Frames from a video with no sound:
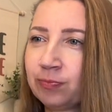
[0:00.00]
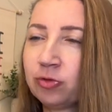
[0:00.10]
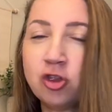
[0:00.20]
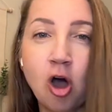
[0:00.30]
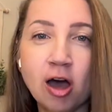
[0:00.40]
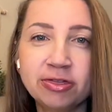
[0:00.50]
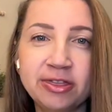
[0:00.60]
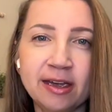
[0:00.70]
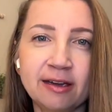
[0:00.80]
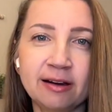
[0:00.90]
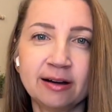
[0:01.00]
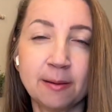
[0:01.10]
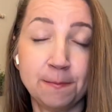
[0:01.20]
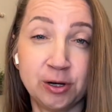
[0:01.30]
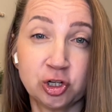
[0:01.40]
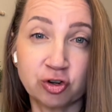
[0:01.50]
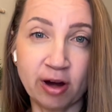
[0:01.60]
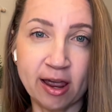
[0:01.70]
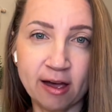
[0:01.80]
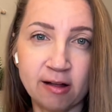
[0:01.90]
not their
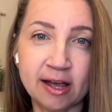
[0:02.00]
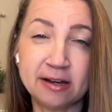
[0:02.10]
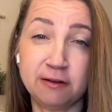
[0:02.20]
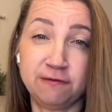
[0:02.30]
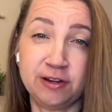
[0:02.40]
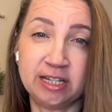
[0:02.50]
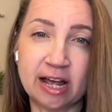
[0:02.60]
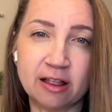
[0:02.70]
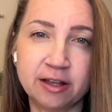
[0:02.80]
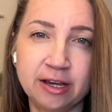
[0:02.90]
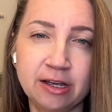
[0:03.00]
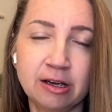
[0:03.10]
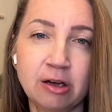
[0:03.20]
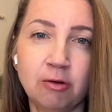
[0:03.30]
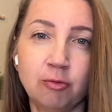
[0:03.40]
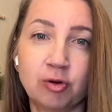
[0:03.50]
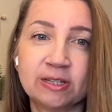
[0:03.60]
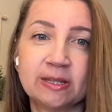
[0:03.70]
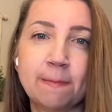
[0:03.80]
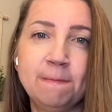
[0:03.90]
betrayal and infidelity
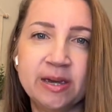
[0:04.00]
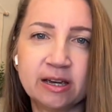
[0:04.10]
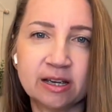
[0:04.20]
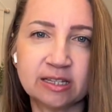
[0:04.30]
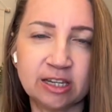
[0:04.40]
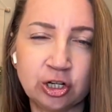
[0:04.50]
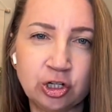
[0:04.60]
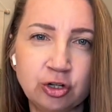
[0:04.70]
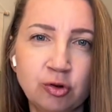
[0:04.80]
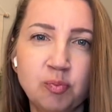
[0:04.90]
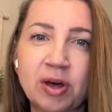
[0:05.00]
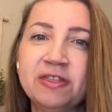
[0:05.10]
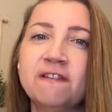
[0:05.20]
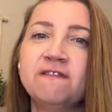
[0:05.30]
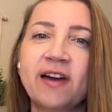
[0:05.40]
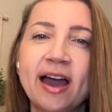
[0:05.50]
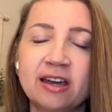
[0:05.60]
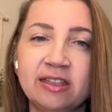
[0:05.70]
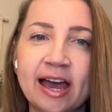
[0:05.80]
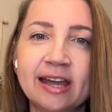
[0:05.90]
was the biggest issue, but the
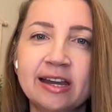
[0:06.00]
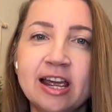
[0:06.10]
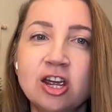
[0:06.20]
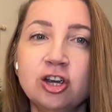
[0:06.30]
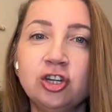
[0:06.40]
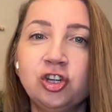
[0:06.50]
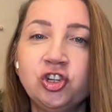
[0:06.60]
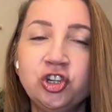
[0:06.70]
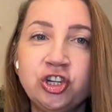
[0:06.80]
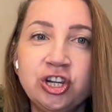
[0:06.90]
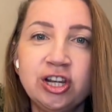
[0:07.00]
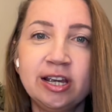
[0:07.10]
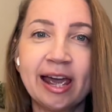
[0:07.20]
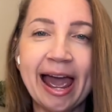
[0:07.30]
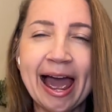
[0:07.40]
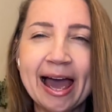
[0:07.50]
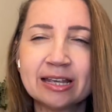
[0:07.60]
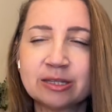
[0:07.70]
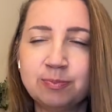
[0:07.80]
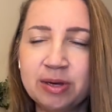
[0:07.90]
fact that she
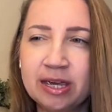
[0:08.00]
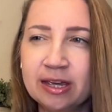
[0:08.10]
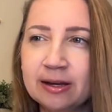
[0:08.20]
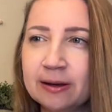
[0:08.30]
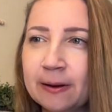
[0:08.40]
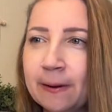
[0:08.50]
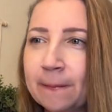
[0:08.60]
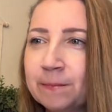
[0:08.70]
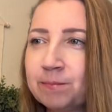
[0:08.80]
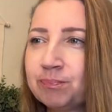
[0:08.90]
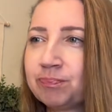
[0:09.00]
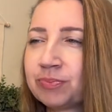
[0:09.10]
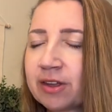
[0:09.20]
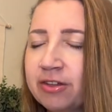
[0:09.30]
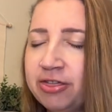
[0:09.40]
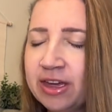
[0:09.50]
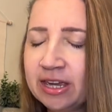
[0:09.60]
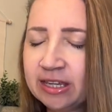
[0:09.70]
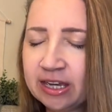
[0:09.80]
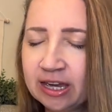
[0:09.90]
has been
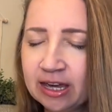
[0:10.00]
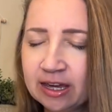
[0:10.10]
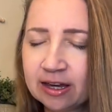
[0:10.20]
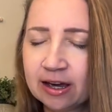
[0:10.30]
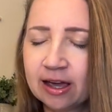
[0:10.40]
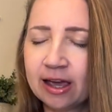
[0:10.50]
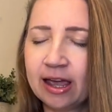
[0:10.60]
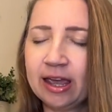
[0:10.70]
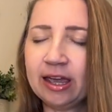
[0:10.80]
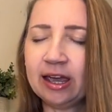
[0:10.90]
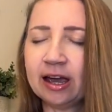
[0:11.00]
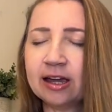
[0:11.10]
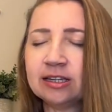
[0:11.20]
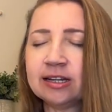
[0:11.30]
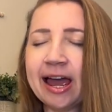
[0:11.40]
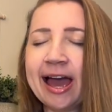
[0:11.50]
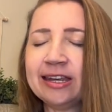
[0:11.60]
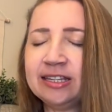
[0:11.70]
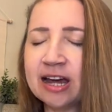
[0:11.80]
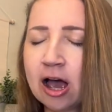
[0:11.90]
thinking and
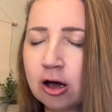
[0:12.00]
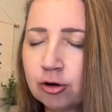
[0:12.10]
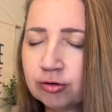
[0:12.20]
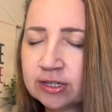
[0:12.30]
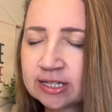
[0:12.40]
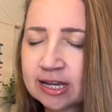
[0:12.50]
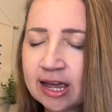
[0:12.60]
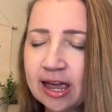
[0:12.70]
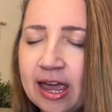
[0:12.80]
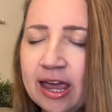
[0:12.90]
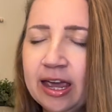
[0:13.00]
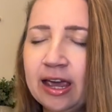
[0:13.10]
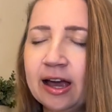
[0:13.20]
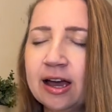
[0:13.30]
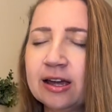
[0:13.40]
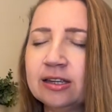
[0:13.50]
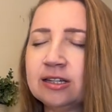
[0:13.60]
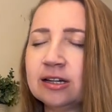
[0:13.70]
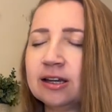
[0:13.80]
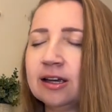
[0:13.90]
had doubts and
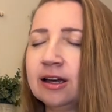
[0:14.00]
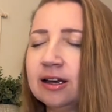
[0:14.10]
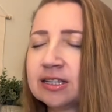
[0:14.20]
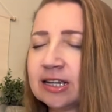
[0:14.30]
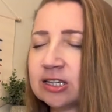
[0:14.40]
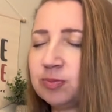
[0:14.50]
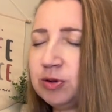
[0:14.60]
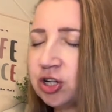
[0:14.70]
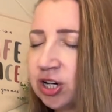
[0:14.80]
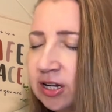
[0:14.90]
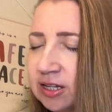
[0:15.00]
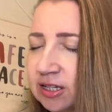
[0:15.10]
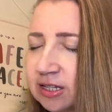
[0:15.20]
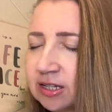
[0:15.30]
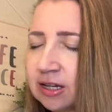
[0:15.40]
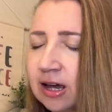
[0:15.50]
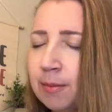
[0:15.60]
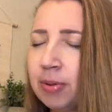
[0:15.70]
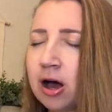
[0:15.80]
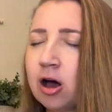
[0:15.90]
suspicions
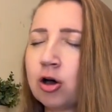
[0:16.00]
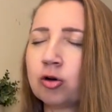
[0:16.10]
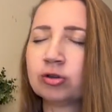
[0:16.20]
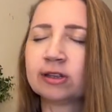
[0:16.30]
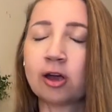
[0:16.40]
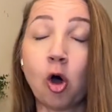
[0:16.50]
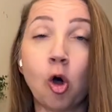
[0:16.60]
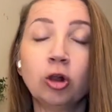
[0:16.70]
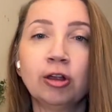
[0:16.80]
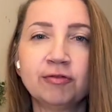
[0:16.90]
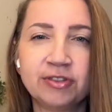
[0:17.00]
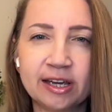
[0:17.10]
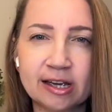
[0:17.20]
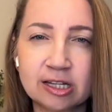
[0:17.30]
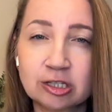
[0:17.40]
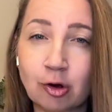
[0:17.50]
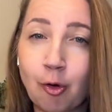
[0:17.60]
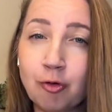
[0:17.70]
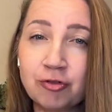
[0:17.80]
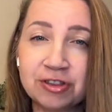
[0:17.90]
about all of this
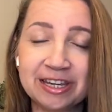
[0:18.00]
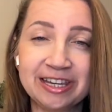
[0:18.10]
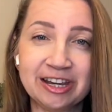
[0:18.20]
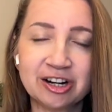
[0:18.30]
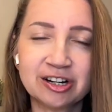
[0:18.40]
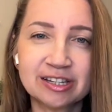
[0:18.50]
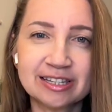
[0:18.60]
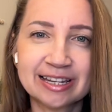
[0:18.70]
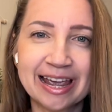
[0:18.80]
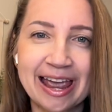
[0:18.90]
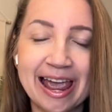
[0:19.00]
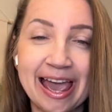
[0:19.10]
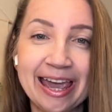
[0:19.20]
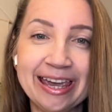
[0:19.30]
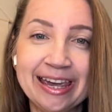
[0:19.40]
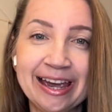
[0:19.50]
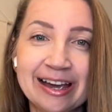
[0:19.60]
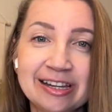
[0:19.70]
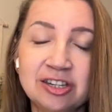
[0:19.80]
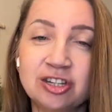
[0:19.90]
over the years,
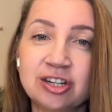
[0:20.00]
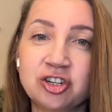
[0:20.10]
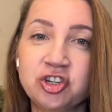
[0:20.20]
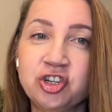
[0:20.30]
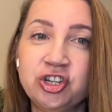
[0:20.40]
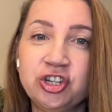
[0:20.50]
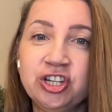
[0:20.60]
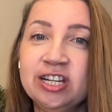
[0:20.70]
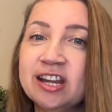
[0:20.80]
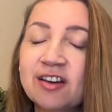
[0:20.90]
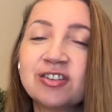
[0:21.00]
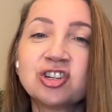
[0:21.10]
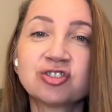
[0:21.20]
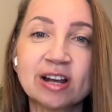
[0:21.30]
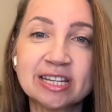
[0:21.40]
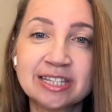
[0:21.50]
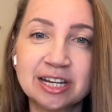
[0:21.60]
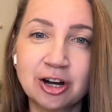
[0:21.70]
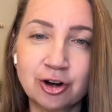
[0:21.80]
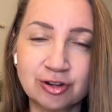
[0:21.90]
and she never
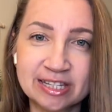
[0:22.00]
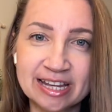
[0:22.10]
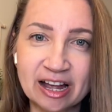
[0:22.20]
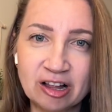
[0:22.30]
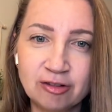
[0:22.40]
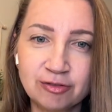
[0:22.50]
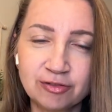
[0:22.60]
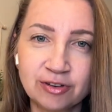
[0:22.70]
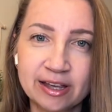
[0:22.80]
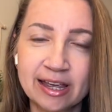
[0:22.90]
trusted herself